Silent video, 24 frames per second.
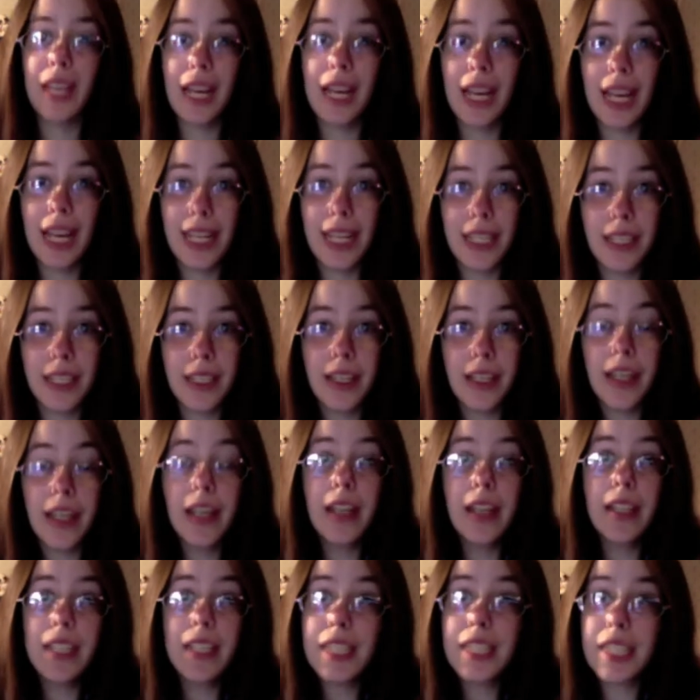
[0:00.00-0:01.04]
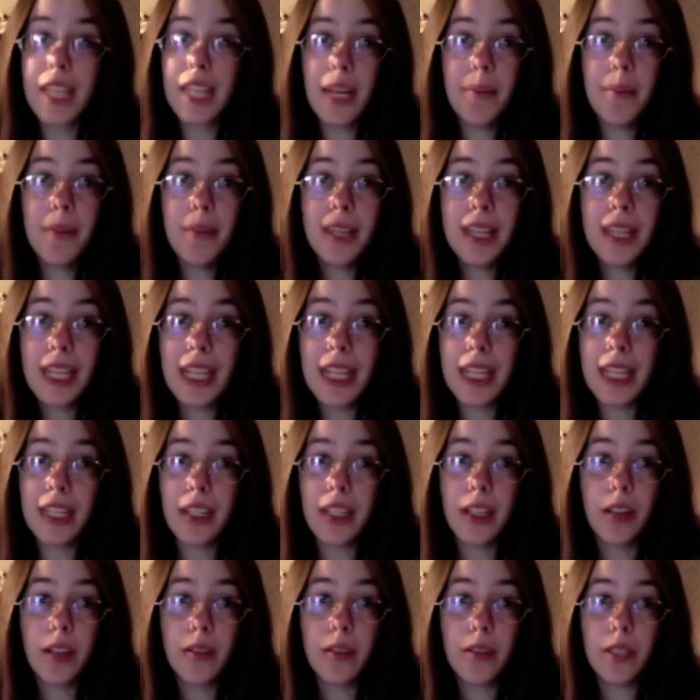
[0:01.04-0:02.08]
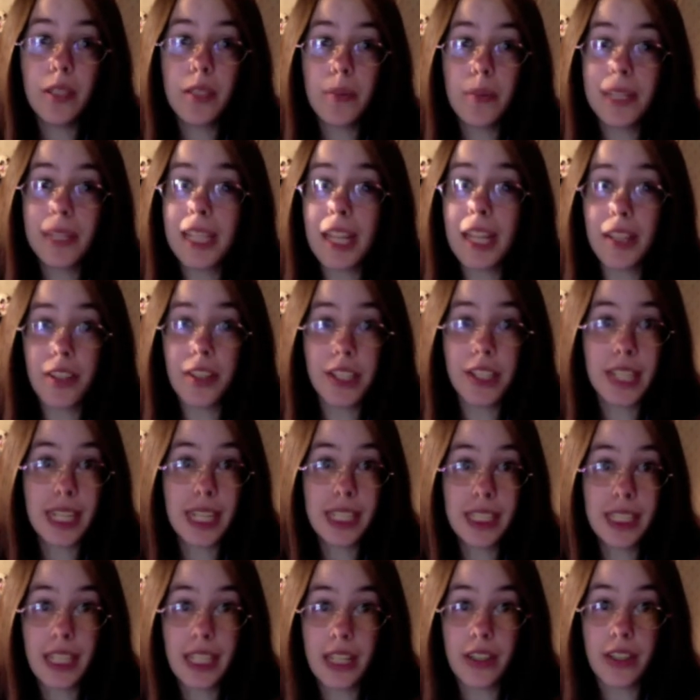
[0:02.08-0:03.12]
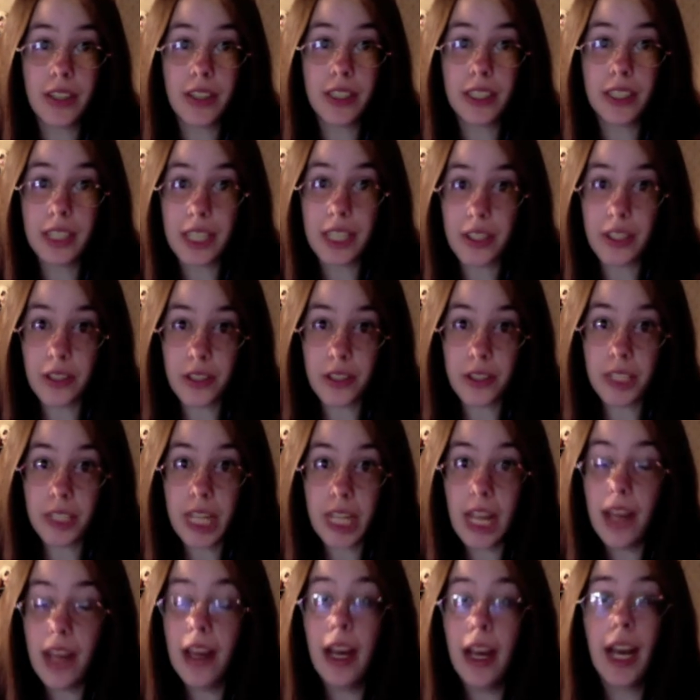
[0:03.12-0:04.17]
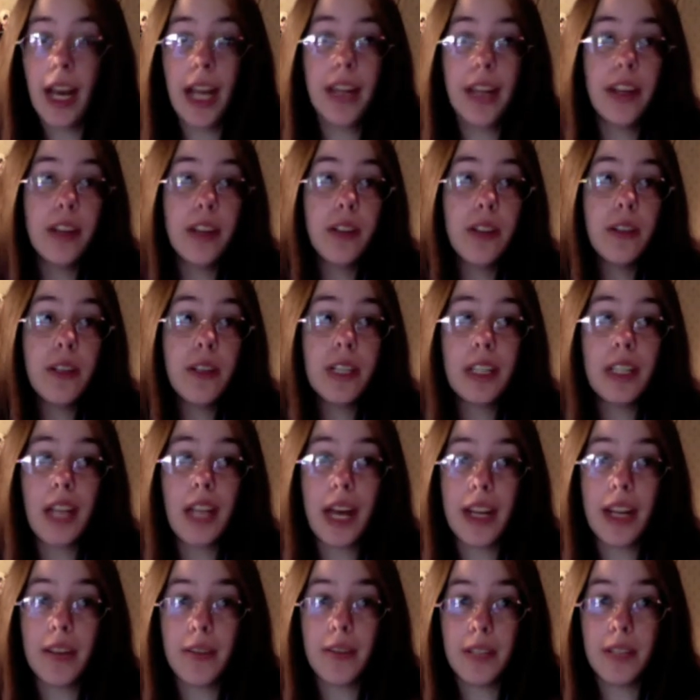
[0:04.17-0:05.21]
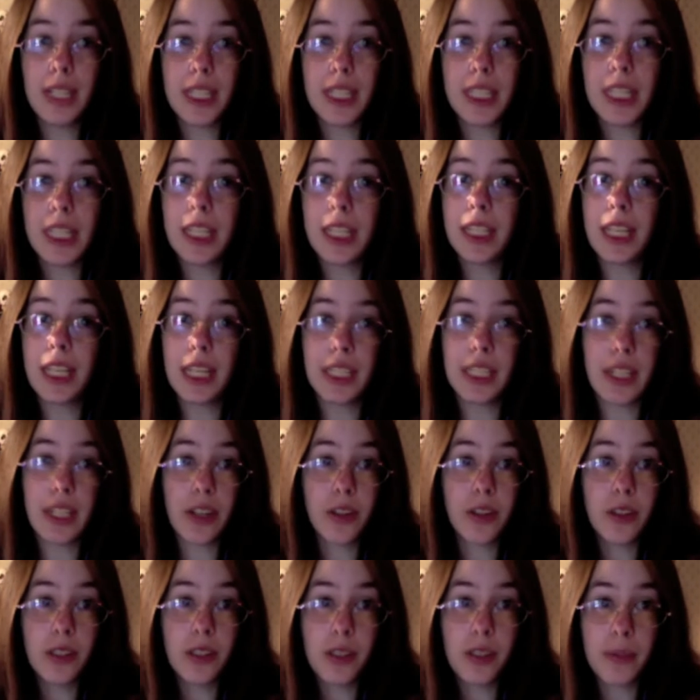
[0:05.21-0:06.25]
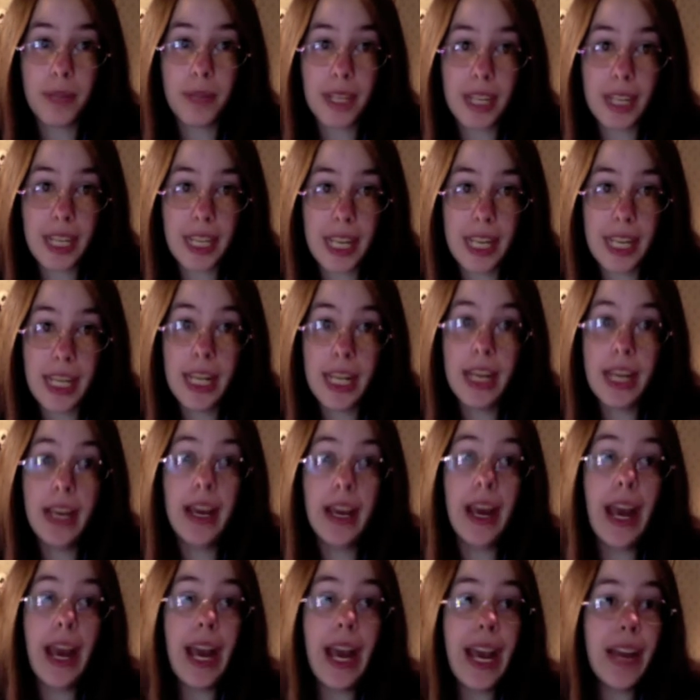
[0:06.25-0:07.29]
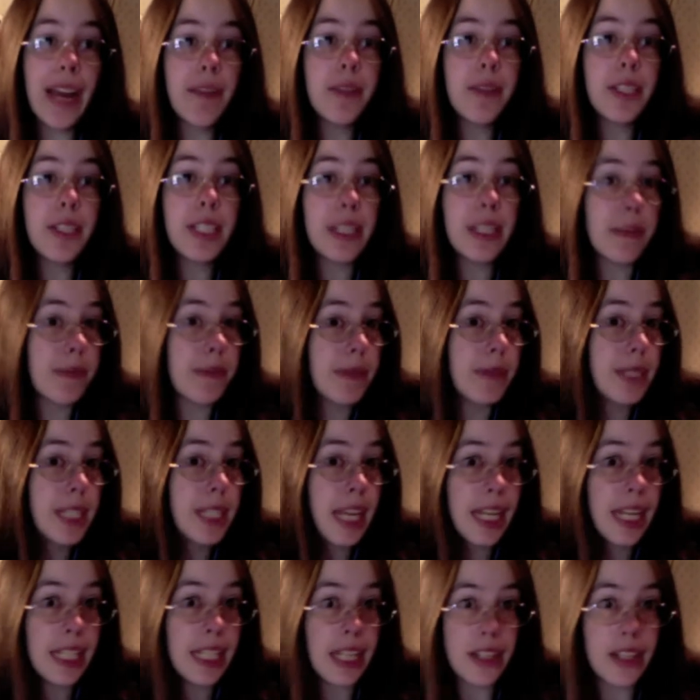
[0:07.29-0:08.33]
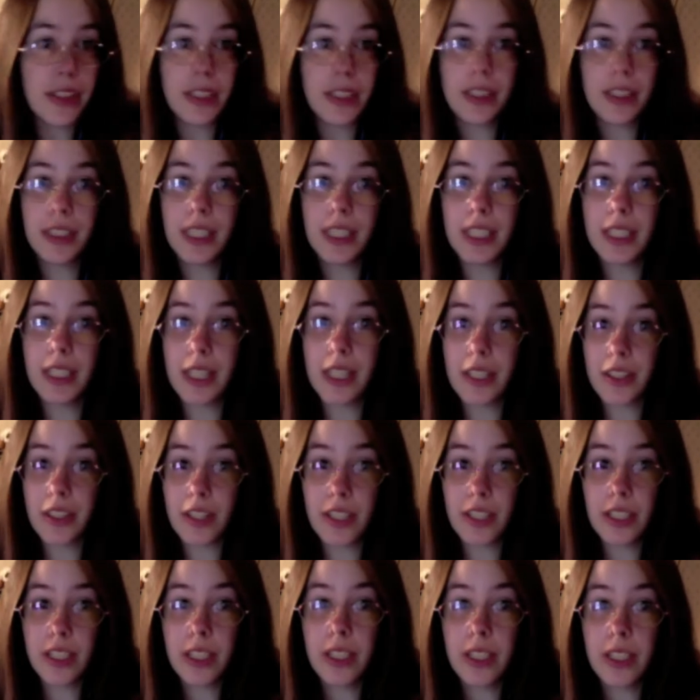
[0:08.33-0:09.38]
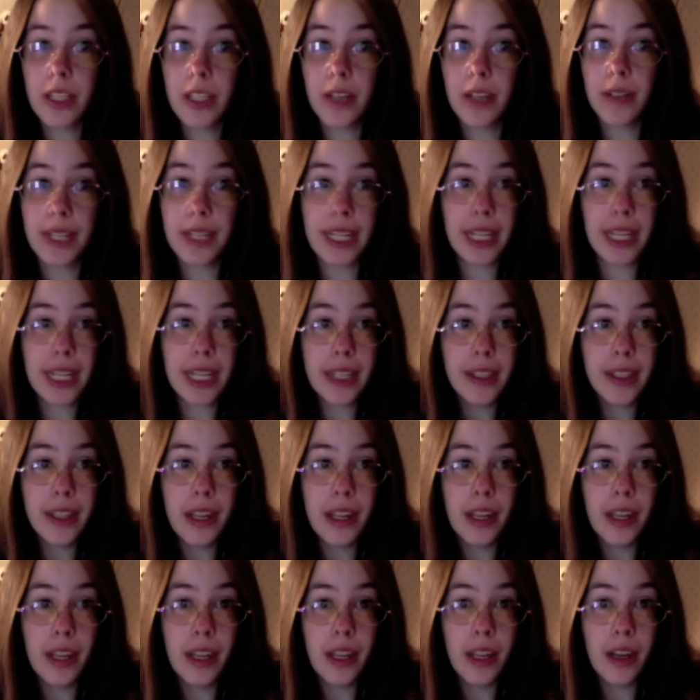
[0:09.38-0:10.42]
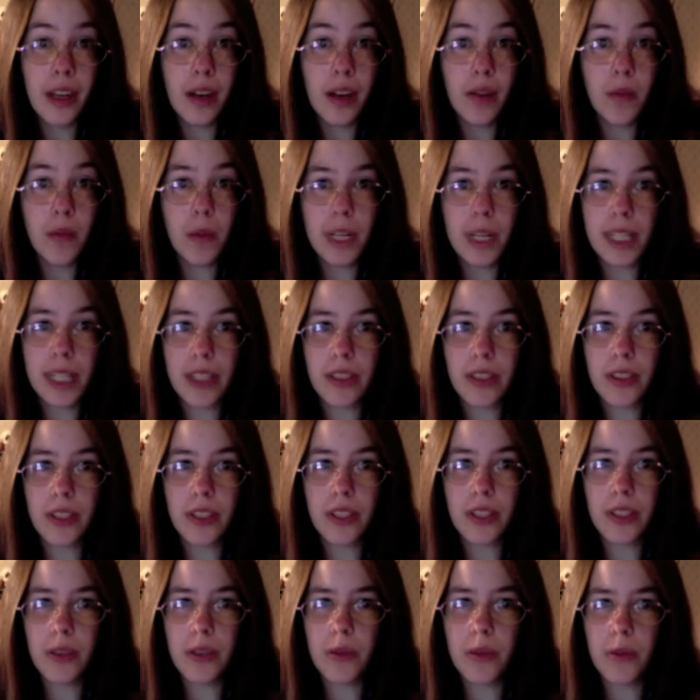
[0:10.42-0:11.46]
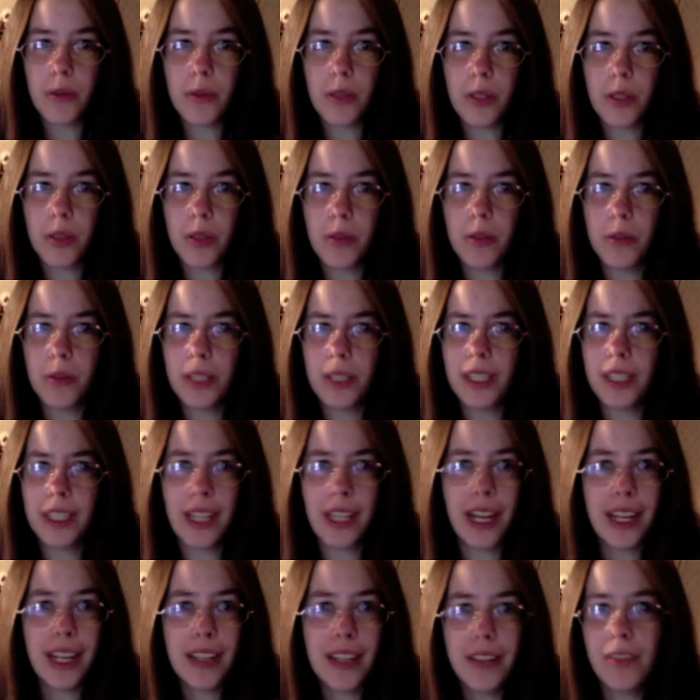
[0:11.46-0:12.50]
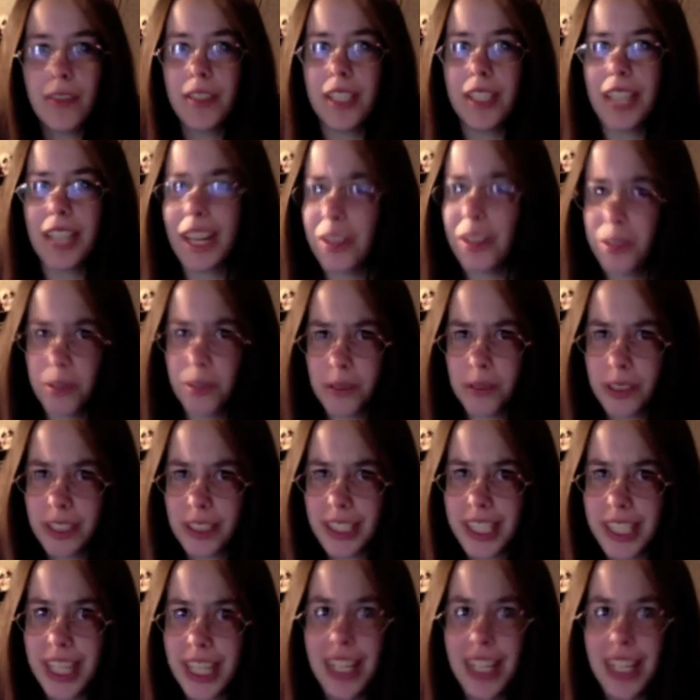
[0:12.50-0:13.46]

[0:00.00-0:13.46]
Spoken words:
And the same thing goes with other psychological issues. I know a lot of us in the asexual community have some psychological conditions going on. Well, so do a lot of sexuals.